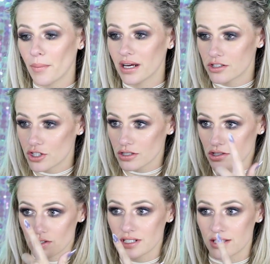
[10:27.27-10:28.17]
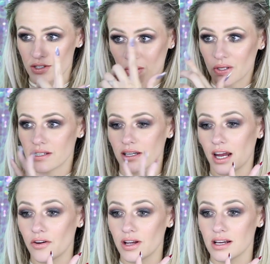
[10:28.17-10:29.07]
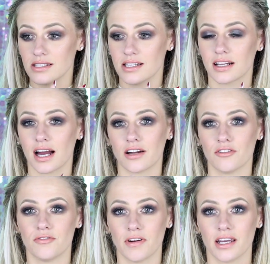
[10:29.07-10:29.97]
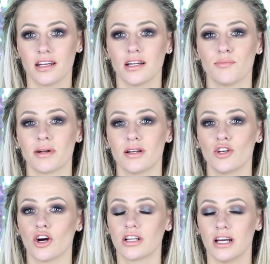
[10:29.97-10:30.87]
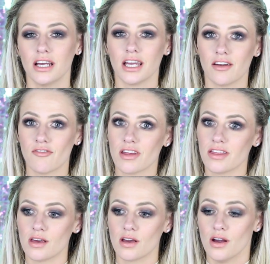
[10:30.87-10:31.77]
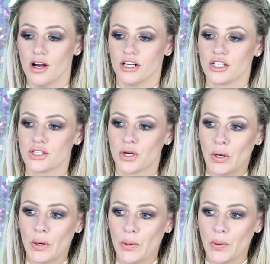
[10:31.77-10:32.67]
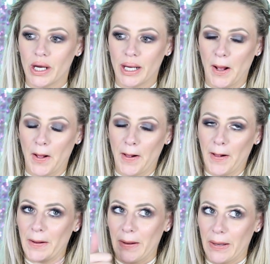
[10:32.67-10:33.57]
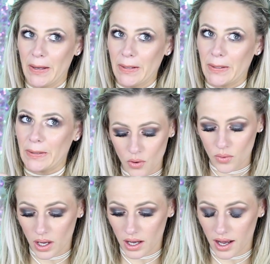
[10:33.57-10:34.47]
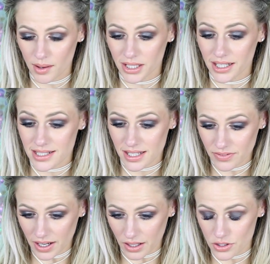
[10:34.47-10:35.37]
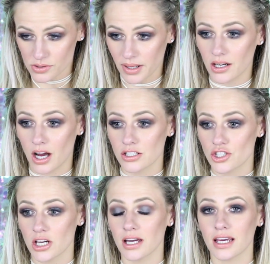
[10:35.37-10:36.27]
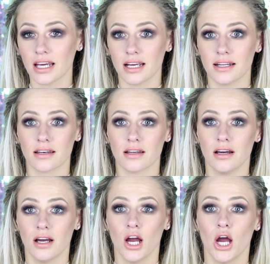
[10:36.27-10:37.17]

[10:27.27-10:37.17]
It's just those certain areas that kind of faded, but not everything. So yeah, I'm gonna see if I can do my last check in